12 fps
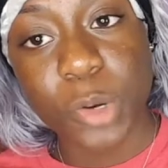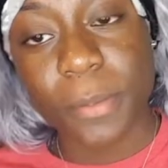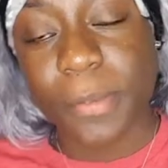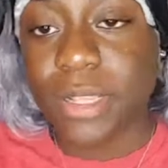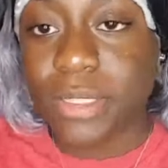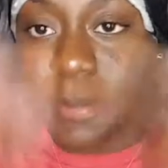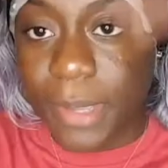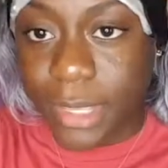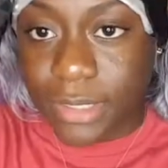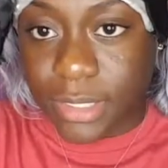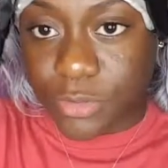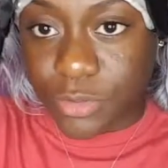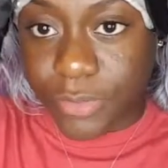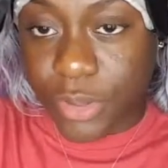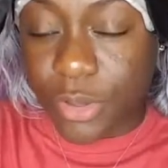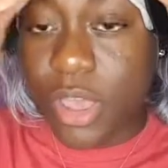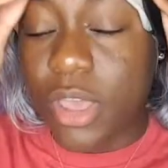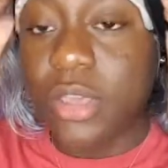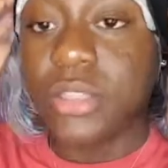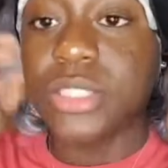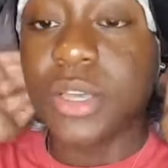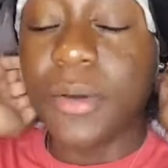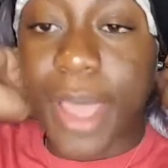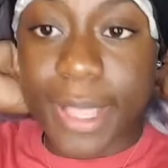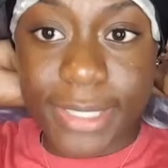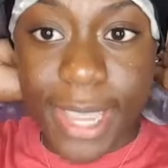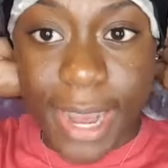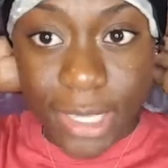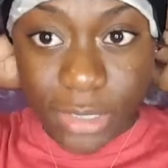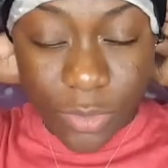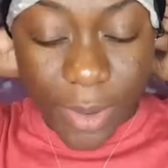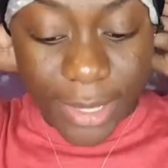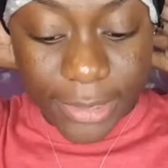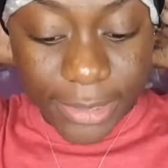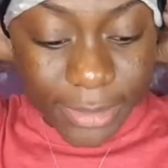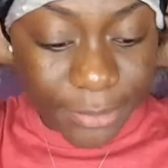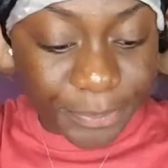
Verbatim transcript: four minutes let me get to this reveal so i tied it twice